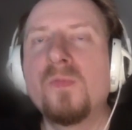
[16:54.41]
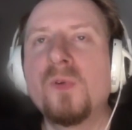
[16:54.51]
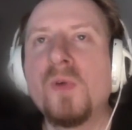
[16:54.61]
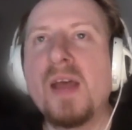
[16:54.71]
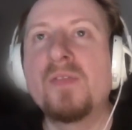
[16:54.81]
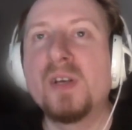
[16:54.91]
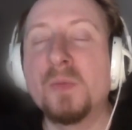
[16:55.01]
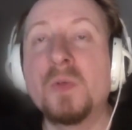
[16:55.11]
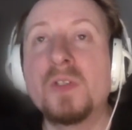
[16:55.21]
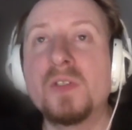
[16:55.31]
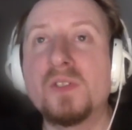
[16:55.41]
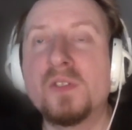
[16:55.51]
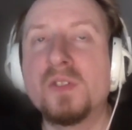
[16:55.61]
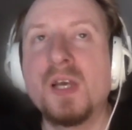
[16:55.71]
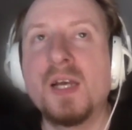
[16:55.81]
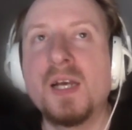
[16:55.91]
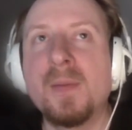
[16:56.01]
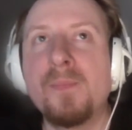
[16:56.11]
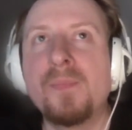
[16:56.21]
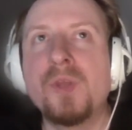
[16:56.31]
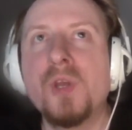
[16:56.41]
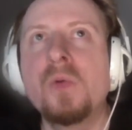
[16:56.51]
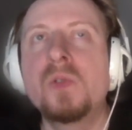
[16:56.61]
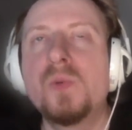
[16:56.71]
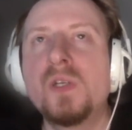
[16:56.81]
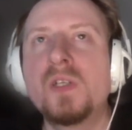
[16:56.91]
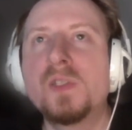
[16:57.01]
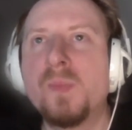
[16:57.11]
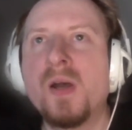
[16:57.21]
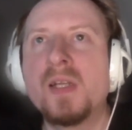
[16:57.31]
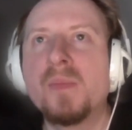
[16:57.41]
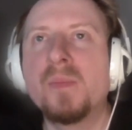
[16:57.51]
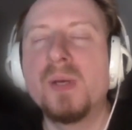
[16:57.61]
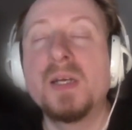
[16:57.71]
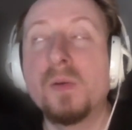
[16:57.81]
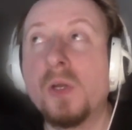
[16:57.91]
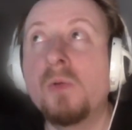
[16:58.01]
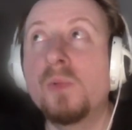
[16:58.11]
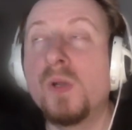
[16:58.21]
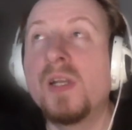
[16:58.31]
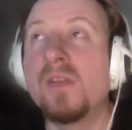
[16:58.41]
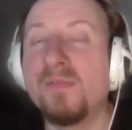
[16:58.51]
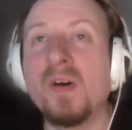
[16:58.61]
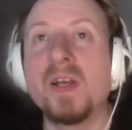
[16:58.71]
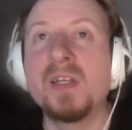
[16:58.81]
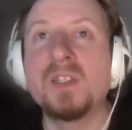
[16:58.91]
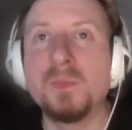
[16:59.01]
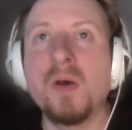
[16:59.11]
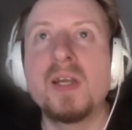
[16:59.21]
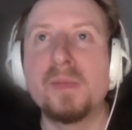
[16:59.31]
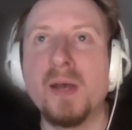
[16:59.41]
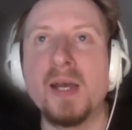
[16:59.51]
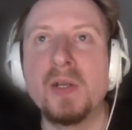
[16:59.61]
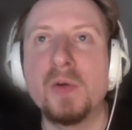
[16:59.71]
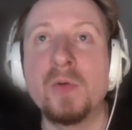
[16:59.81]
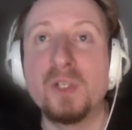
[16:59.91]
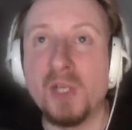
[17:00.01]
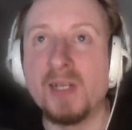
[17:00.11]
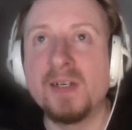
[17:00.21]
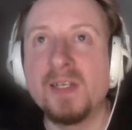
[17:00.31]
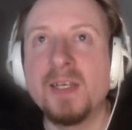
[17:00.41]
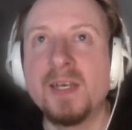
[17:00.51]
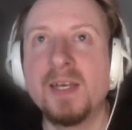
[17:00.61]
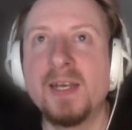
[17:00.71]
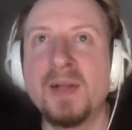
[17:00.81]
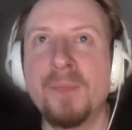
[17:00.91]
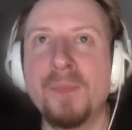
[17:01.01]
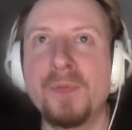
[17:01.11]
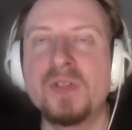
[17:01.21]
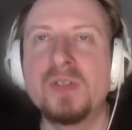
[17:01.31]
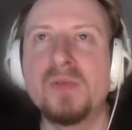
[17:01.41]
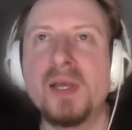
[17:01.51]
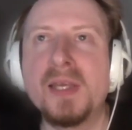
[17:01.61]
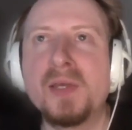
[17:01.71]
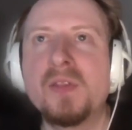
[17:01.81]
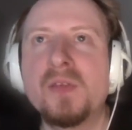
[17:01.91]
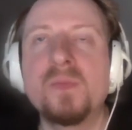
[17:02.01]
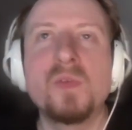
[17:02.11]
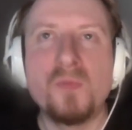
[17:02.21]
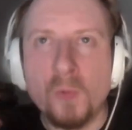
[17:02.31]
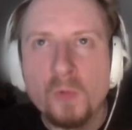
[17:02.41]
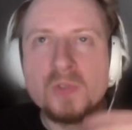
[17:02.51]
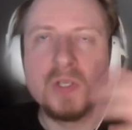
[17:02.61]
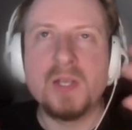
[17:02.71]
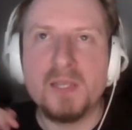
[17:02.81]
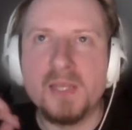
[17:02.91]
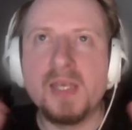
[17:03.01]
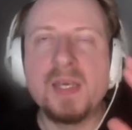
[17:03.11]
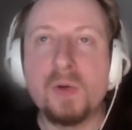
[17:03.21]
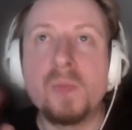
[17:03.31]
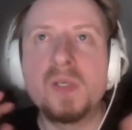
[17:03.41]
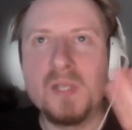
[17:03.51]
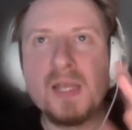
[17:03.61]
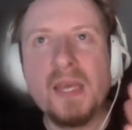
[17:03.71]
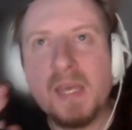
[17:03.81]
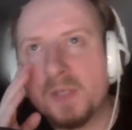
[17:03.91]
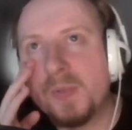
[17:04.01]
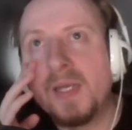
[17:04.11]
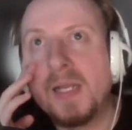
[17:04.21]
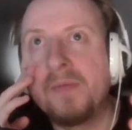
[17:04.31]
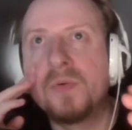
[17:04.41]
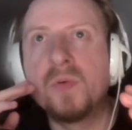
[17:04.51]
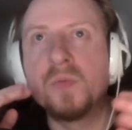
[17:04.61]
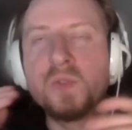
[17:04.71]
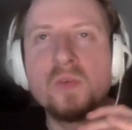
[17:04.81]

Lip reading: Forever was who would win in a fight, Spider-Man or a Jedi? Because of the Force and the almost ESP level